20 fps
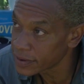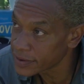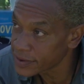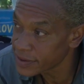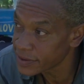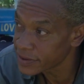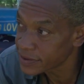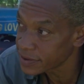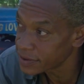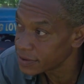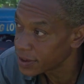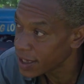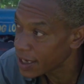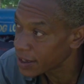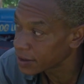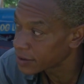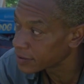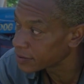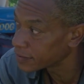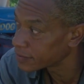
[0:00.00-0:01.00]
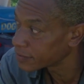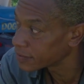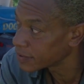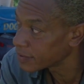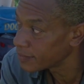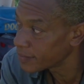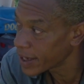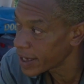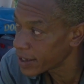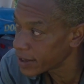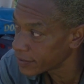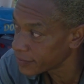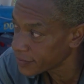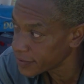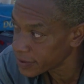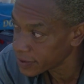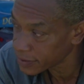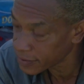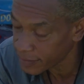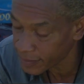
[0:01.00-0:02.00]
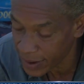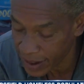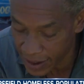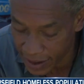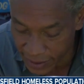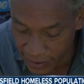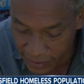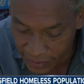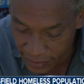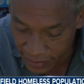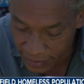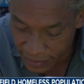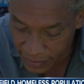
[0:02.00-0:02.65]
because it's like the main thing, the main